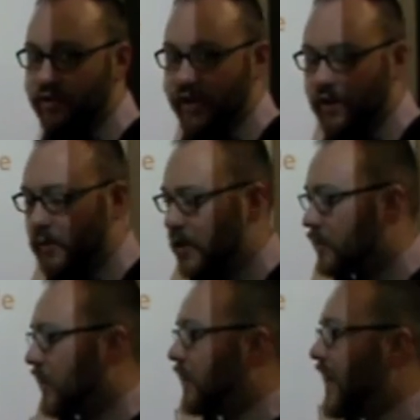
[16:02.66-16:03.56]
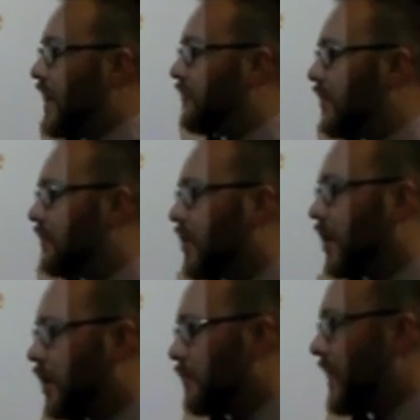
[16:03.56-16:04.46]
thing to worry about. If a
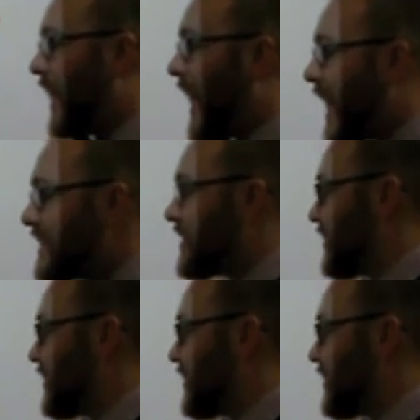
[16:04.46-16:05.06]
verb has a